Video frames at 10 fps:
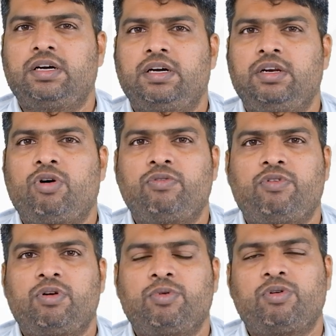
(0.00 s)

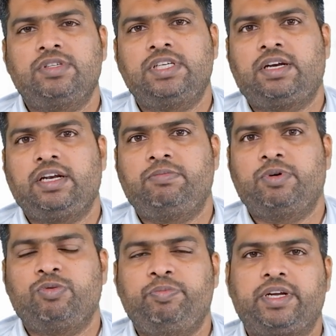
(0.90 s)
non-pharmacological
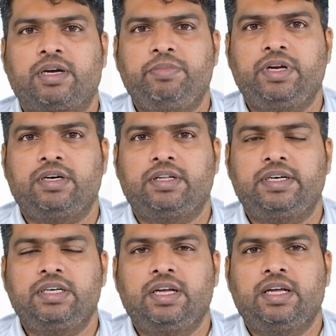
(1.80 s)
treatment would be coming under
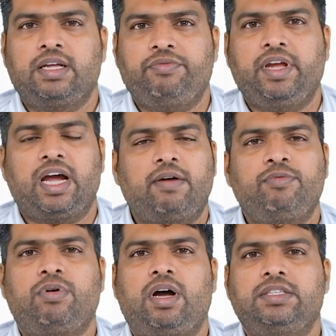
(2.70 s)
it. We
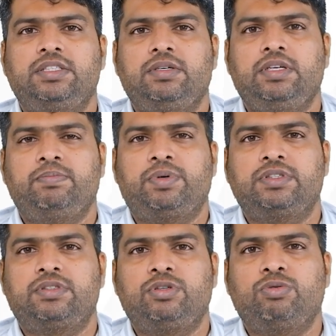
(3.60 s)
have to ask the
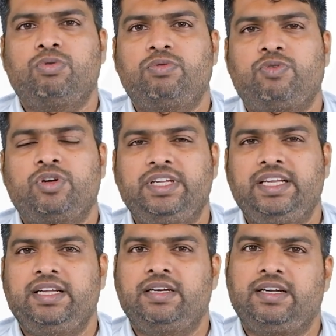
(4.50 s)
person to go for
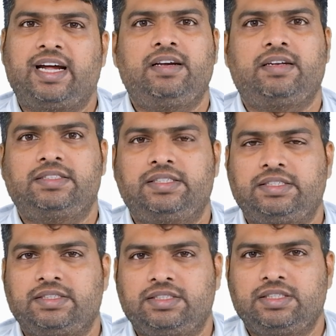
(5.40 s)
the diet
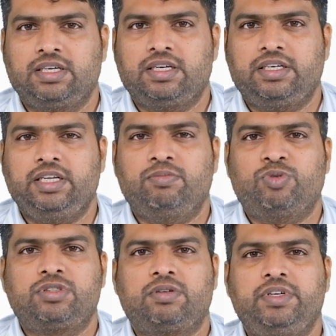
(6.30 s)
restrictions. The
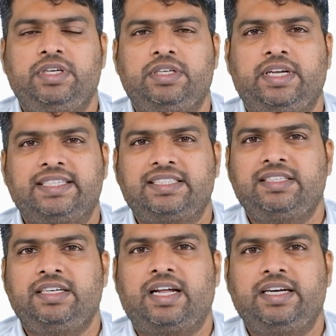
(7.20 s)
most of the
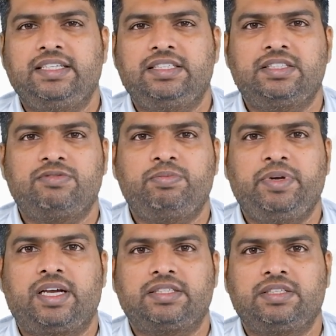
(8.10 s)
cases, the dietitians would
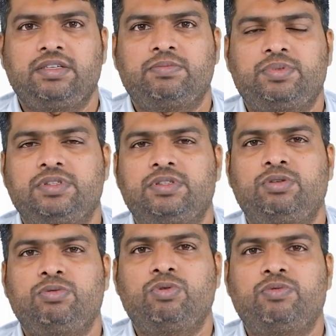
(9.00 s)
be asking the person
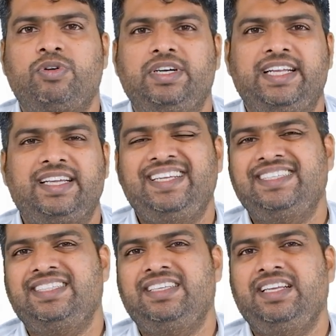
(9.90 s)
to go for
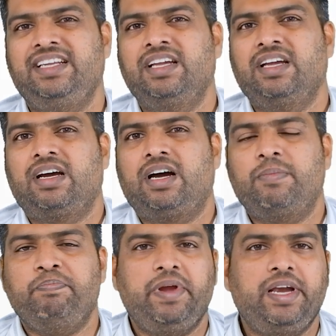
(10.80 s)
decrease in the
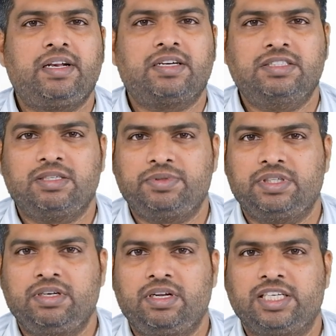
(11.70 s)
meat
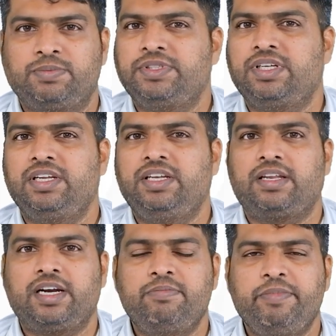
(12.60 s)
consumption, especially the
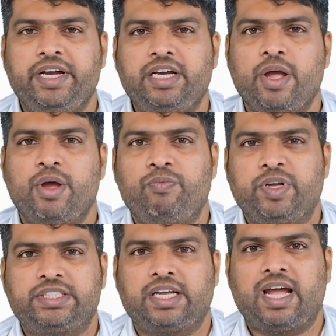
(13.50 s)
red meat,
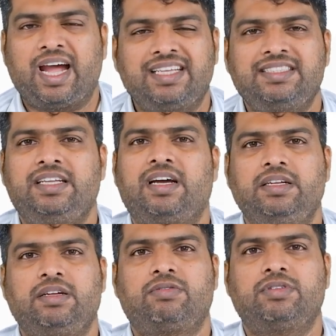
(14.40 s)
which has the
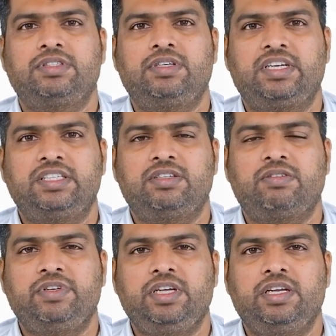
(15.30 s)
higher concentration
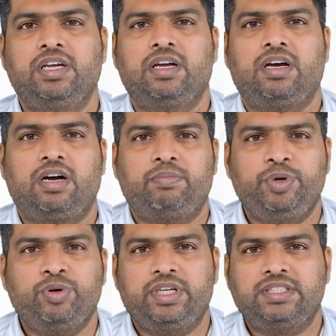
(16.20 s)
of the
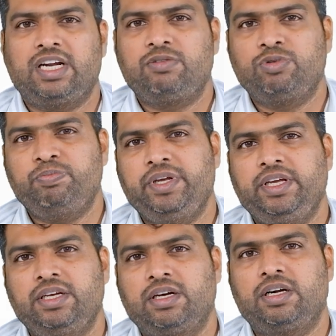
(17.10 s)
purine that would
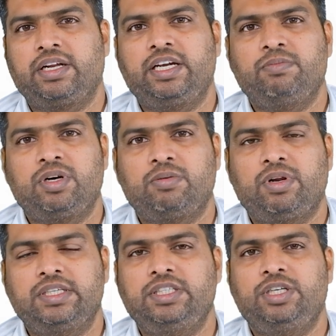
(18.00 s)
be getting
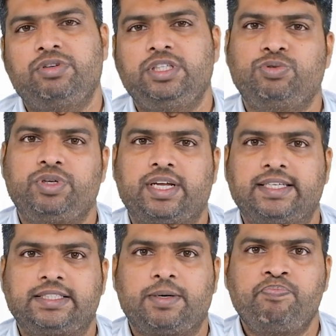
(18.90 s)
metabolized into the uric
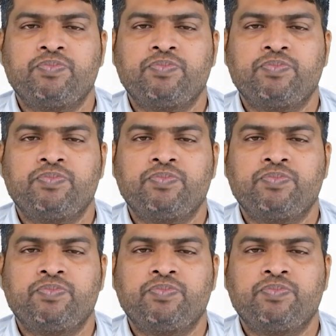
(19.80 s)
acid.